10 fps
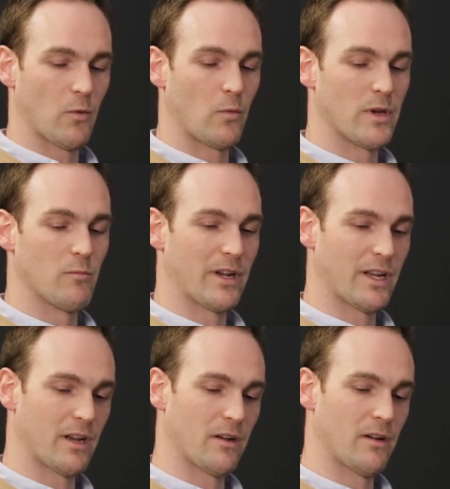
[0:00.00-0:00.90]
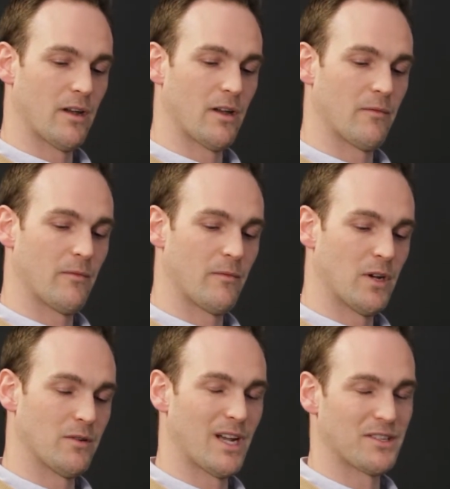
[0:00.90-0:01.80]
we bring in
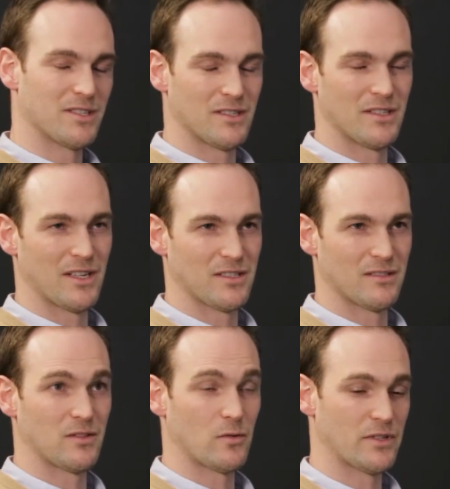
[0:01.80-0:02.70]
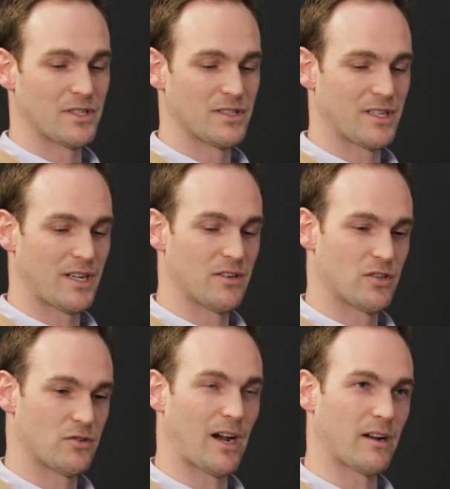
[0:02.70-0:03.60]
dozens and dozens of sources to
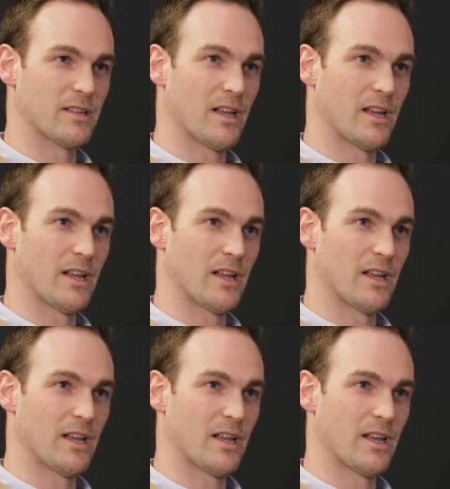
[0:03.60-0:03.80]
construct